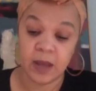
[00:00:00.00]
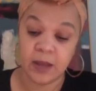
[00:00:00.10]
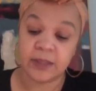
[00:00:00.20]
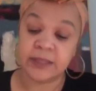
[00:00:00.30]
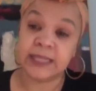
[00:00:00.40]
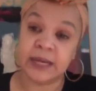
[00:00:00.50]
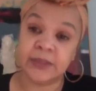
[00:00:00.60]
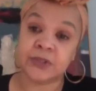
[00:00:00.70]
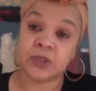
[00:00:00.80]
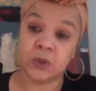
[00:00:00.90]
The
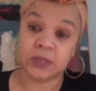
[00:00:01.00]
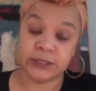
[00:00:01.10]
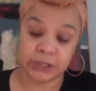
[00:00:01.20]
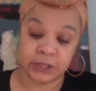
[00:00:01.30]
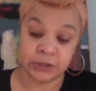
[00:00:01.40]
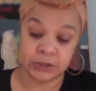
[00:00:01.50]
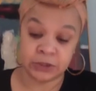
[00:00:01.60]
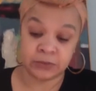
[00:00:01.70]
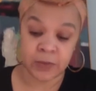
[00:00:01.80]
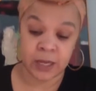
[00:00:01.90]
death toll continues
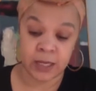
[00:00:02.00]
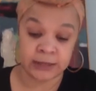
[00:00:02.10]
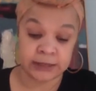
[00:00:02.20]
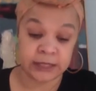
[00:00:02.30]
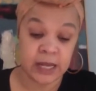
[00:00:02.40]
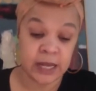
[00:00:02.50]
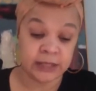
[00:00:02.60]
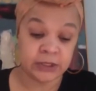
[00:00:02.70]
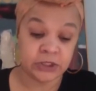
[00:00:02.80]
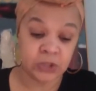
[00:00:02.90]
to rise.
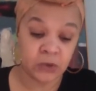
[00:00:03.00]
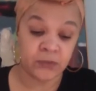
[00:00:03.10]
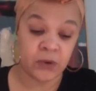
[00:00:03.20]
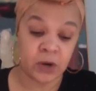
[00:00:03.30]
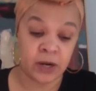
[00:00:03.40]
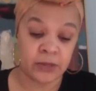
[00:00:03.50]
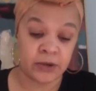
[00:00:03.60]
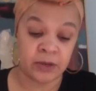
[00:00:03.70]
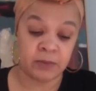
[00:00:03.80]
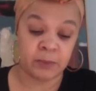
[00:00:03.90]
And so far,
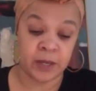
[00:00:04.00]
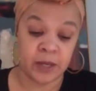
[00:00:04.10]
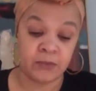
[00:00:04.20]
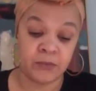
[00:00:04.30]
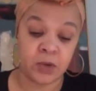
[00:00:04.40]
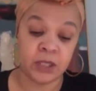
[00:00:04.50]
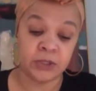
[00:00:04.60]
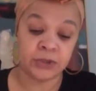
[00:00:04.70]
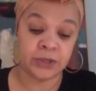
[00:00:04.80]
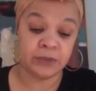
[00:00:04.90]
there have been
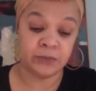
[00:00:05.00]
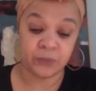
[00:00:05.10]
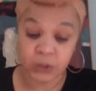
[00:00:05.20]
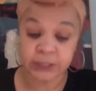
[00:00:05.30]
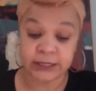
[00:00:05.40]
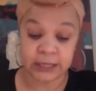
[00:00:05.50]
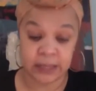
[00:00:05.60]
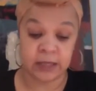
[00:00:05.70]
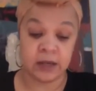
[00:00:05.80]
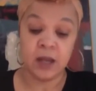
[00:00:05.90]

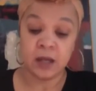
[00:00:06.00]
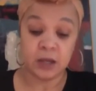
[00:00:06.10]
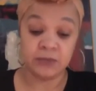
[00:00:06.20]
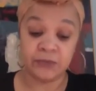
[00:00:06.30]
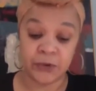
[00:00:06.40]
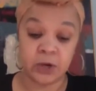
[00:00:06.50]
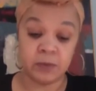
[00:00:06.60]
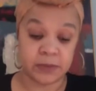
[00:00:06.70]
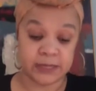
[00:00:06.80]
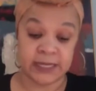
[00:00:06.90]
414
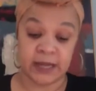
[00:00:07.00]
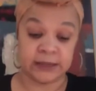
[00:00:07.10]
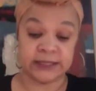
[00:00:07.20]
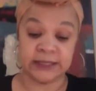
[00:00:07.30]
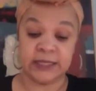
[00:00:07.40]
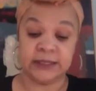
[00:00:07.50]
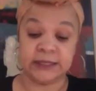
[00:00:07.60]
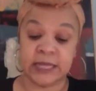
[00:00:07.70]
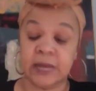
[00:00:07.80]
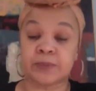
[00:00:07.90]
confirmed deaths in
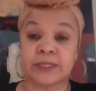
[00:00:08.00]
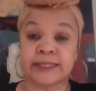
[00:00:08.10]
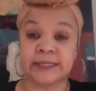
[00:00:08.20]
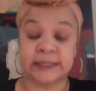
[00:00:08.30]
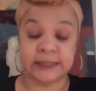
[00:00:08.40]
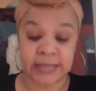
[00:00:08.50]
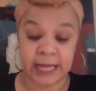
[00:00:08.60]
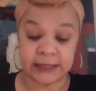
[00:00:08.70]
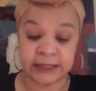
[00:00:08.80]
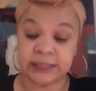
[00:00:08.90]
state prisons
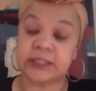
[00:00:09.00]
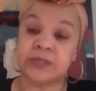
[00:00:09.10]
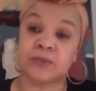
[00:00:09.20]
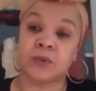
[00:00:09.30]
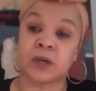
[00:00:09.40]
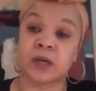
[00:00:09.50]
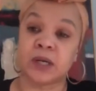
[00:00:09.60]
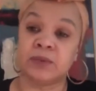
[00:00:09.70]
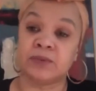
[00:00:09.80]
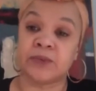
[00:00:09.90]
and 64
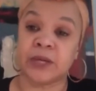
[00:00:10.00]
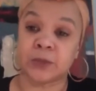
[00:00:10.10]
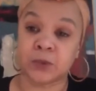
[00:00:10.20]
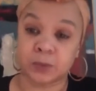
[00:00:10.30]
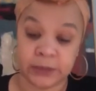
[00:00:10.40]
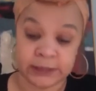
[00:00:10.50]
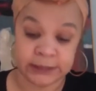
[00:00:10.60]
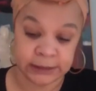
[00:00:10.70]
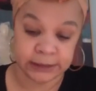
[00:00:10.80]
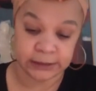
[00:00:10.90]
in federal
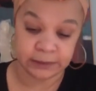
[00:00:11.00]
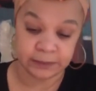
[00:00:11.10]
prisons.